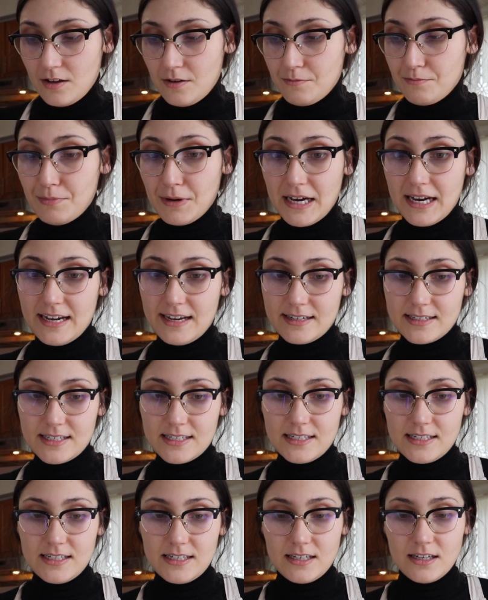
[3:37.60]

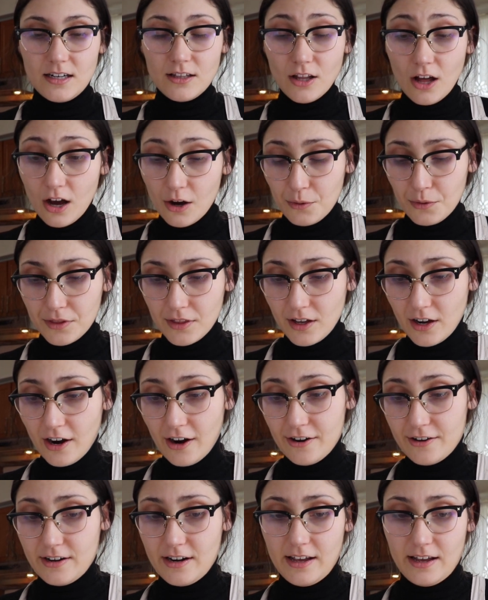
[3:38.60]
But along with the
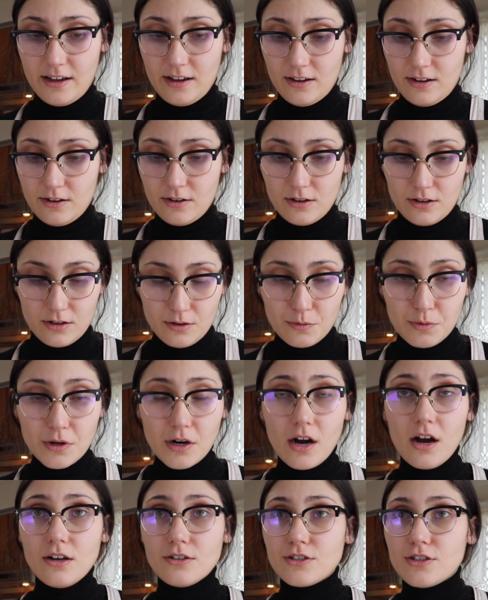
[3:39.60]
gardening,
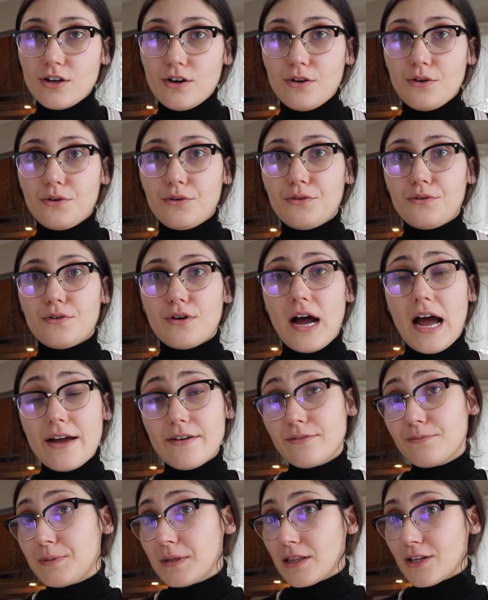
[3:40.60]

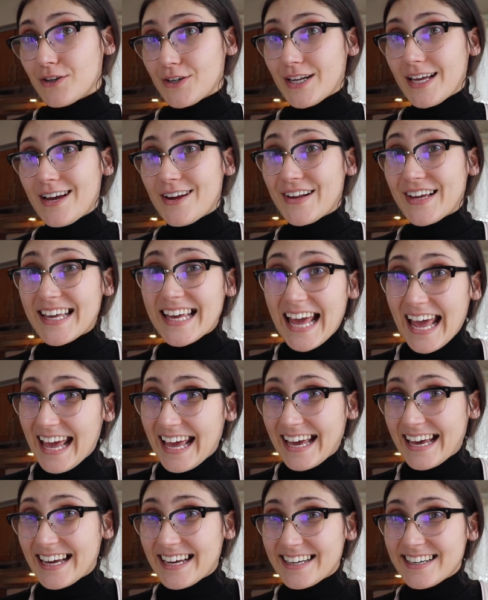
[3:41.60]
I've been learning how to
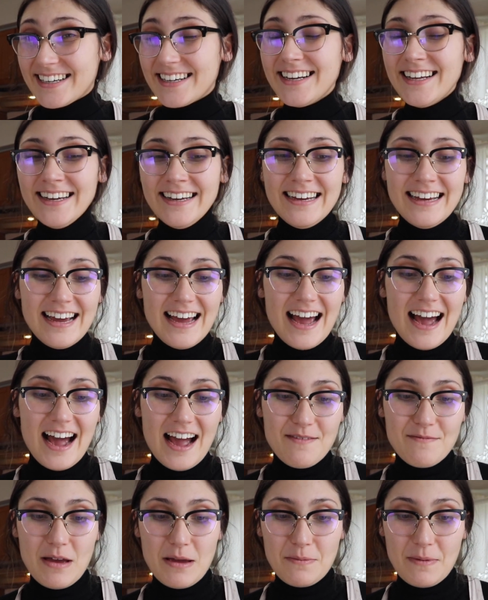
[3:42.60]
can.
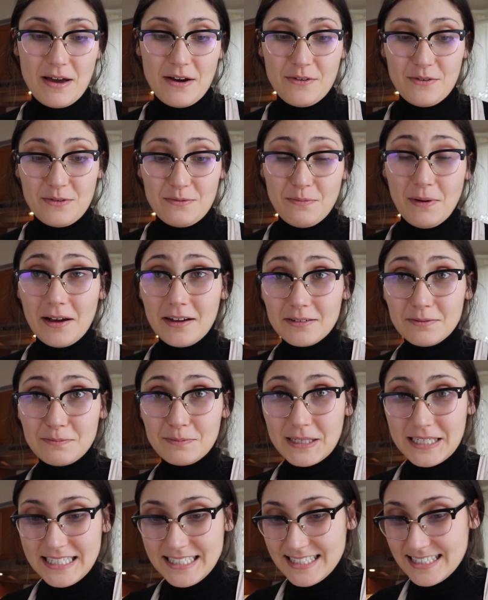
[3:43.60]
I made my own pickled
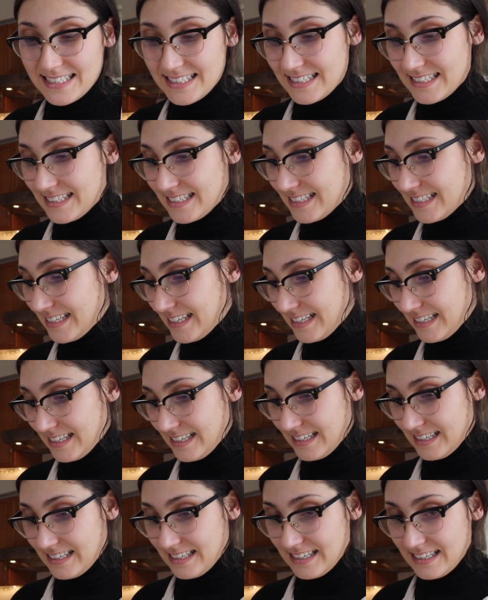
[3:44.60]
beets.
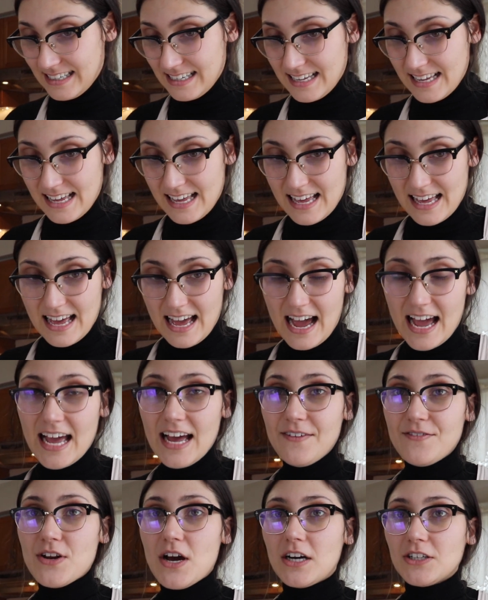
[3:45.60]
I
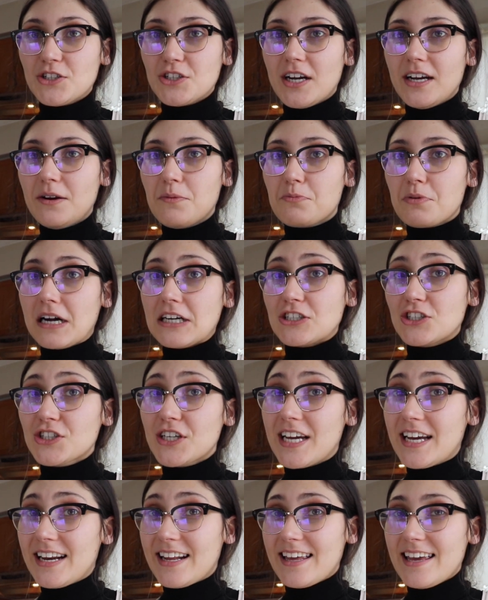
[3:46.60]
have not tried pressure
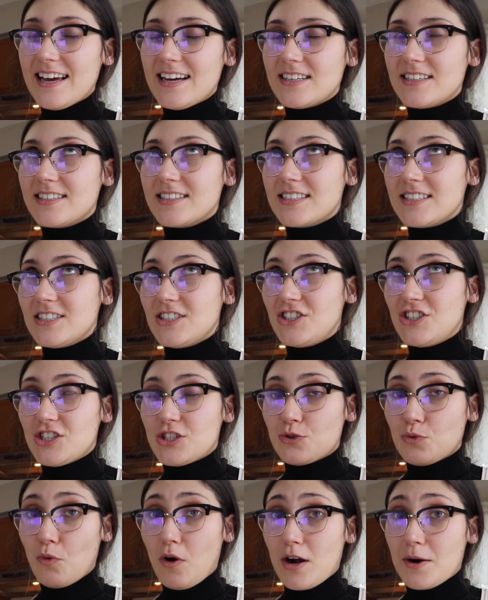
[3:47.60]
canning yet,
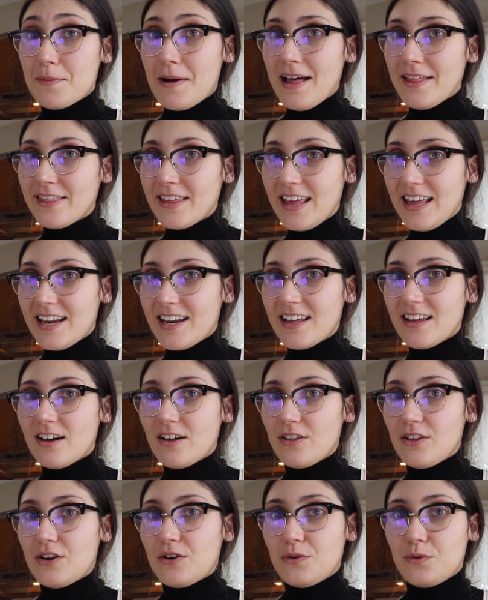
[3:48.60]
just water bath canning,
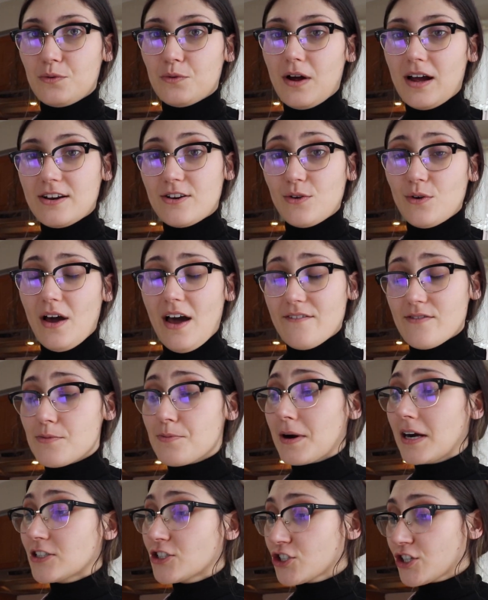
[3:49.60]
although I do have a
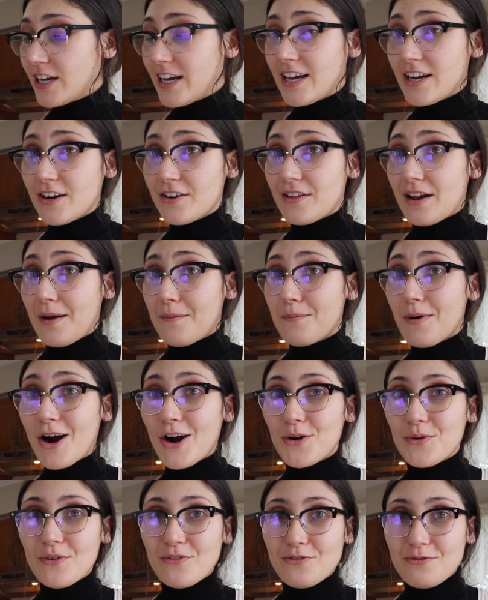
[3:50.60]
pressure canner that I'm
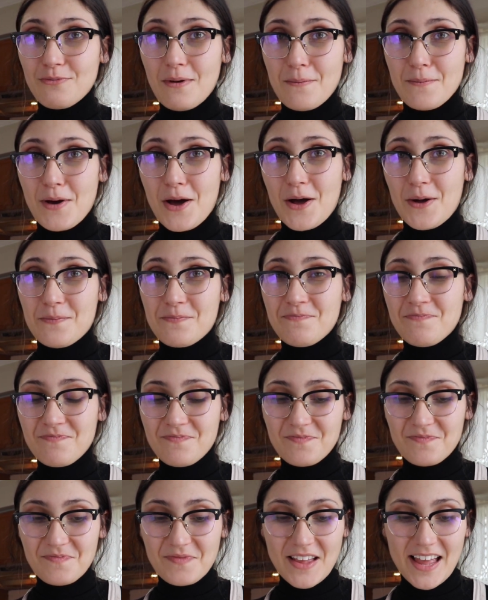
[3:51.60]
borrowing from my mom.